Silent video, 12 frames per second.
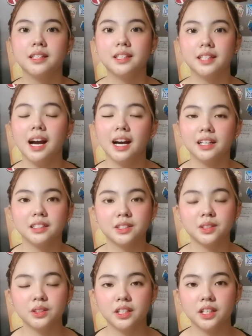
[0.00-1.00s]
Yeah,
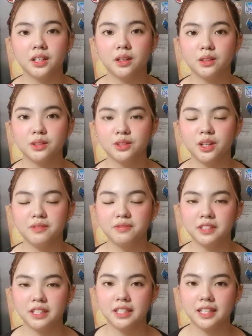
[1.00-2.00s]
so they are also
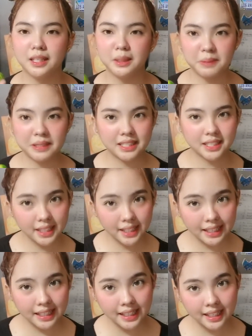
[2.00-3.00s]
offering
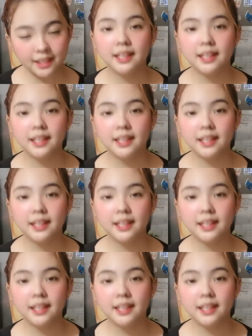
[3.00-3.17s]
calamansi